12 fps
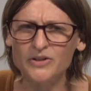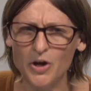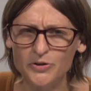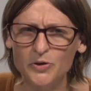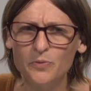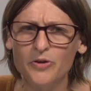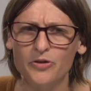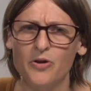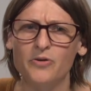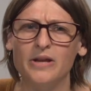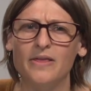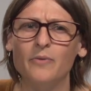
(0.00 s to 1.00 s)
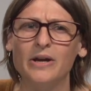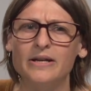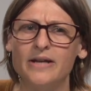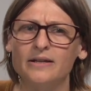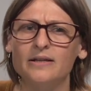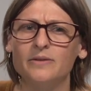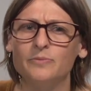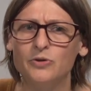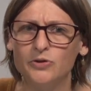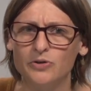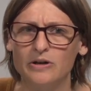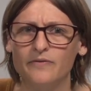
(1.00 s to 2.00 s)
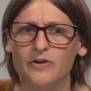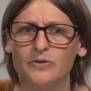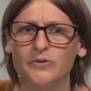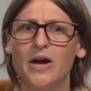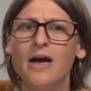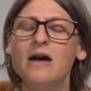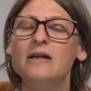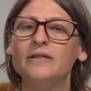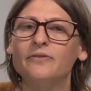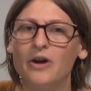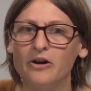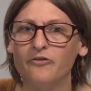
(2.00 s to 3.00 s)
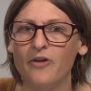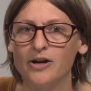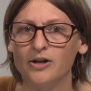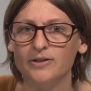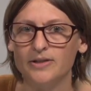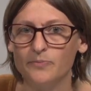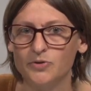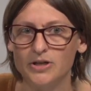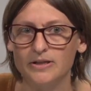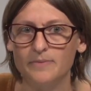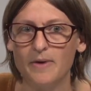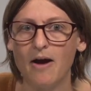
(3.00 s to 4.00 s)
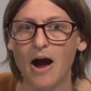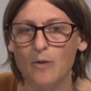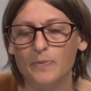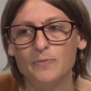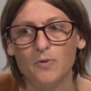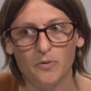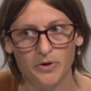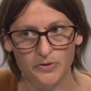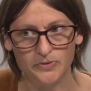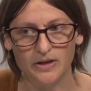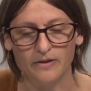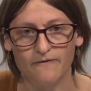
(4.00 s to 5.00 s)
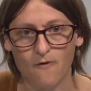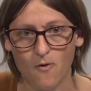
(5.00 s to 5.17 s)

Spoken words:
It's also worth noting that we conducted some user interviews to verify our assumptions about how people were using